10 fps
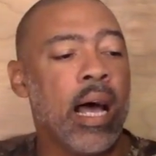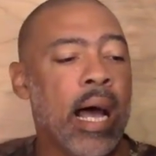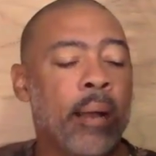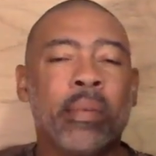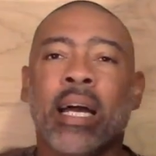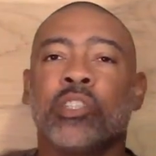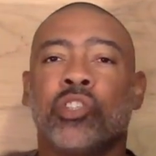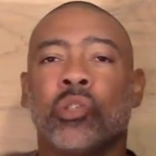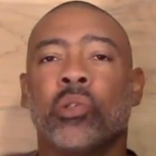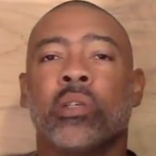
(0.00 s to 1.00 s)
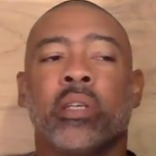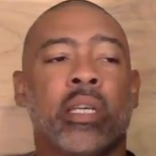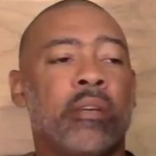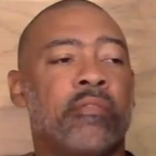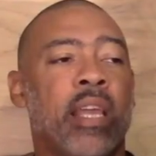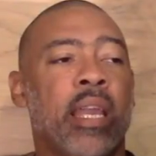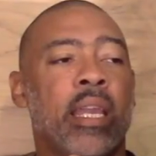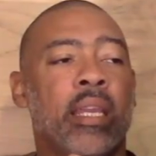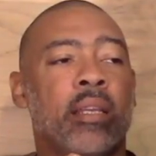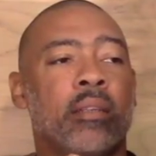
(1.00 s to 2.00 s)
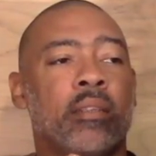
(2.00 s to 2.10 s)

I'm not sure if they